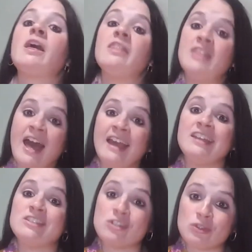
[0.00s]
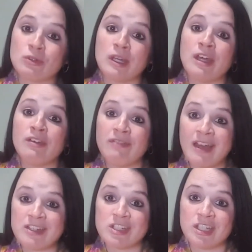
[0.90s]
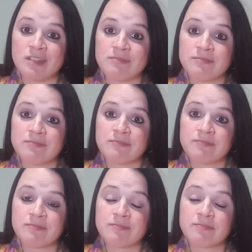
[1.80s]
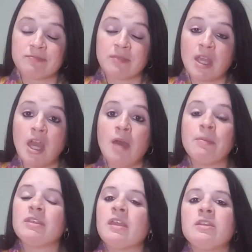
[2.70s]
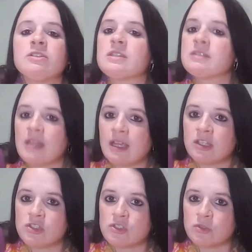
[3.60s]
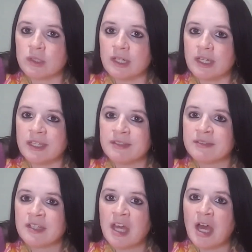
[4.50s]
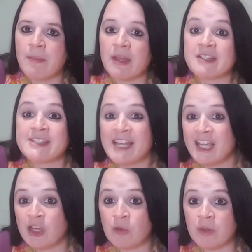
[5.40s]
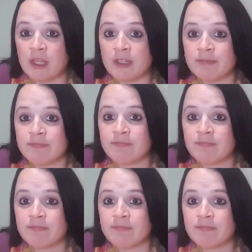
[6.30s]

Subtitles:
That is a story of Vashti. But then there's a second story about a second queen,